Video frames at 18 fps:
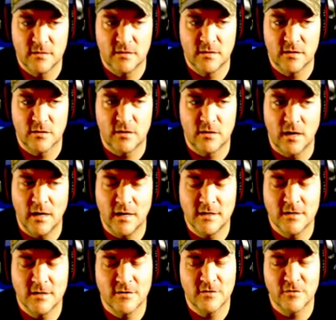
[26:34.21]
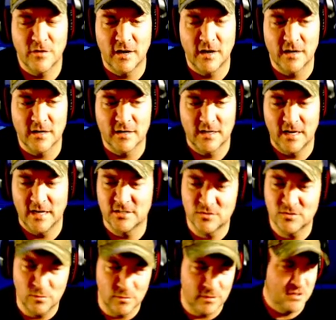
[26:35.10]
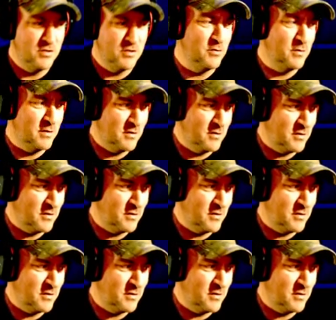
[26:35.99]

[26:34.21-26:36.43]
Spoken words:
they're kind of at a catch-22 here.